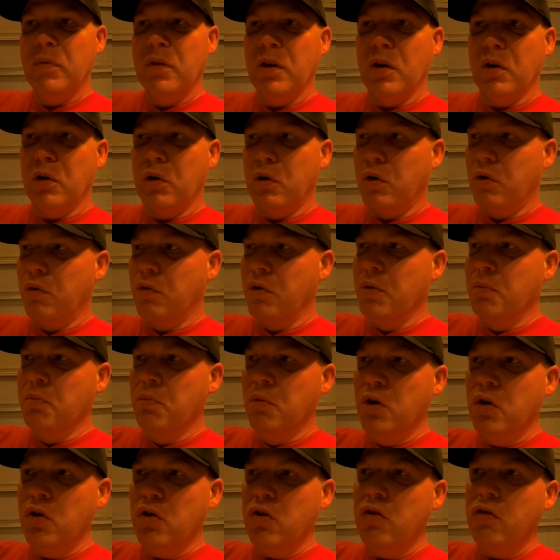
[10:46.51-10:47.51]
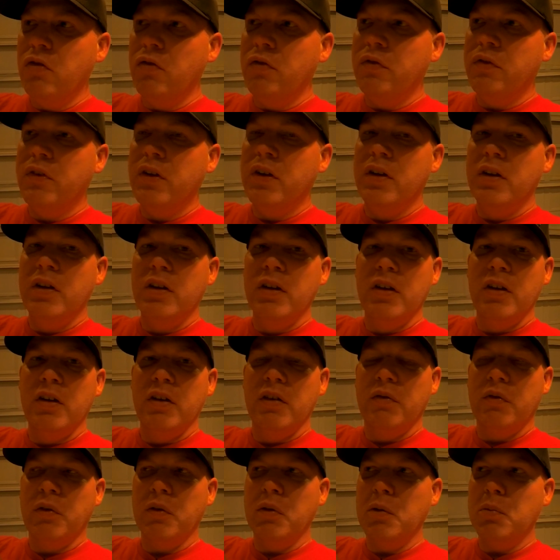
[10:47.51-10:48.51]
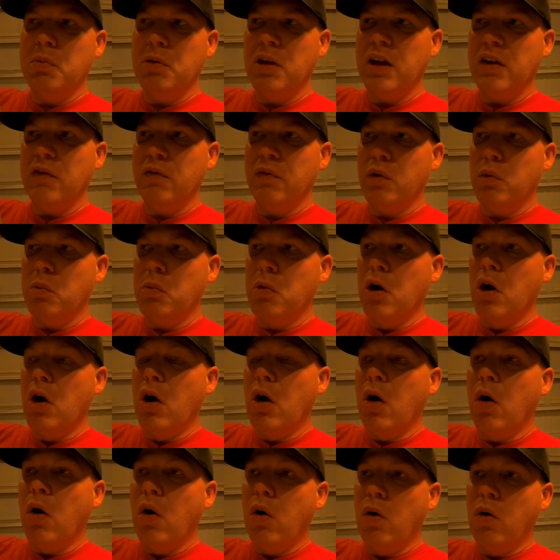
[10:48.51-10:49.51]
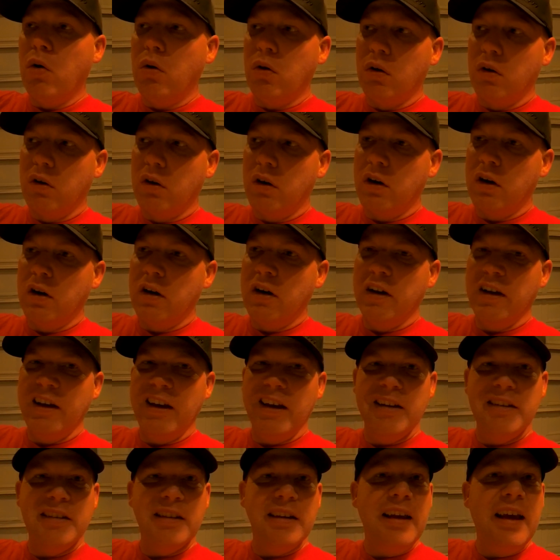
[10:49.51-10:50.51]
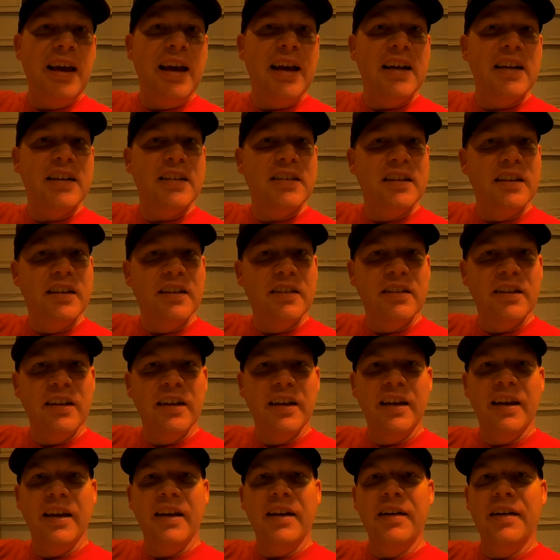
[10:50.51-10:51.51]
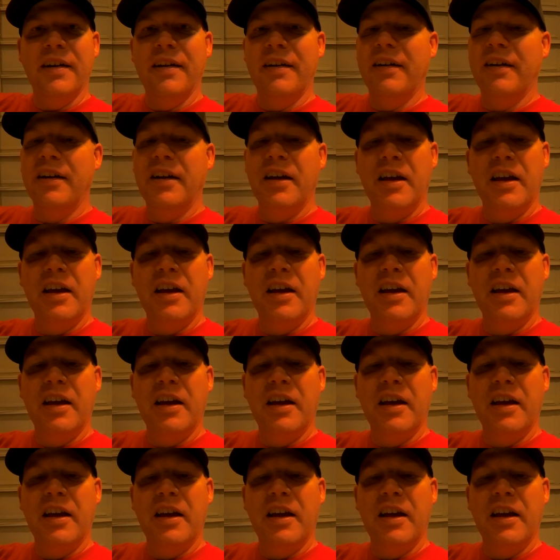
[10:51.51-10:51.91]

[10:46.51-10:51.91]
or removed from the platform, or it's an accident like here.